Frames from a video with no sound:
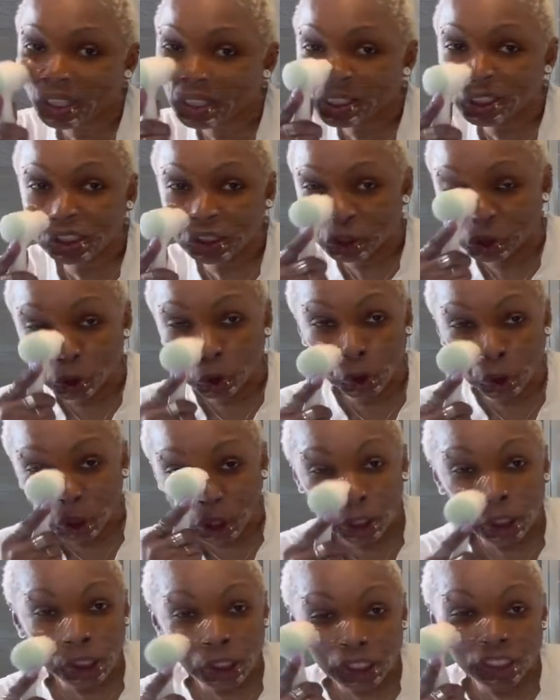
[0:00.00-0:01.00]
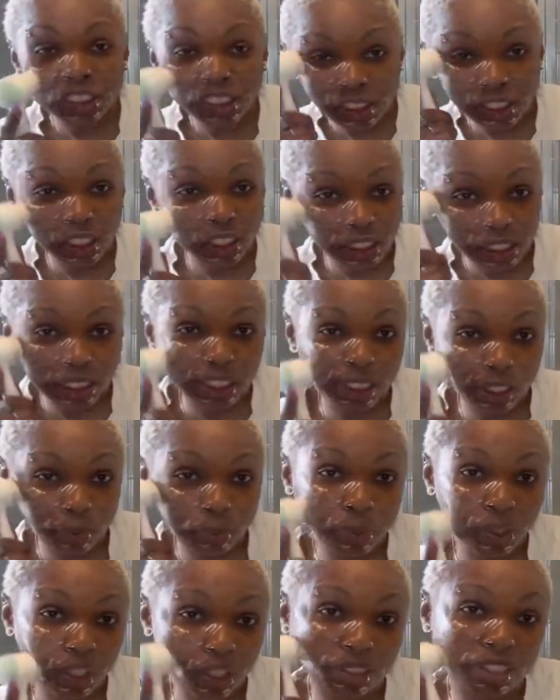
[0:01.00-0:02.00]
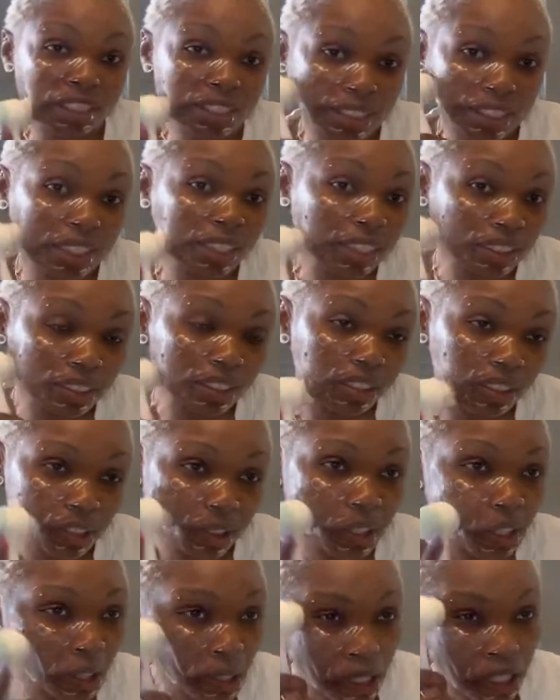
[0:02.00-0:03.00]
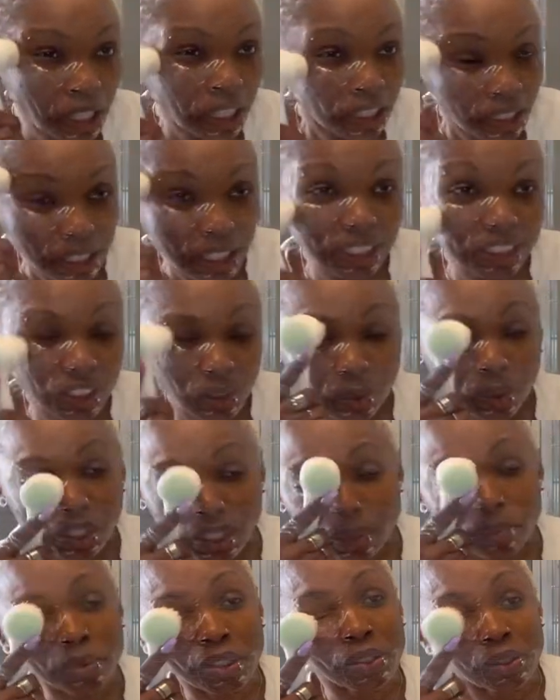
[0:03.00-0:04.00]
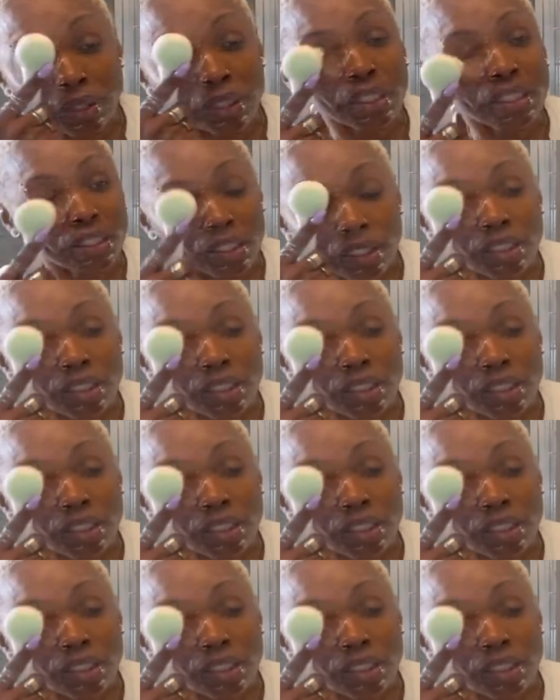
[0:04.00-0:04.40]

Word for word: store skincare products, guys. That's what I'm doing.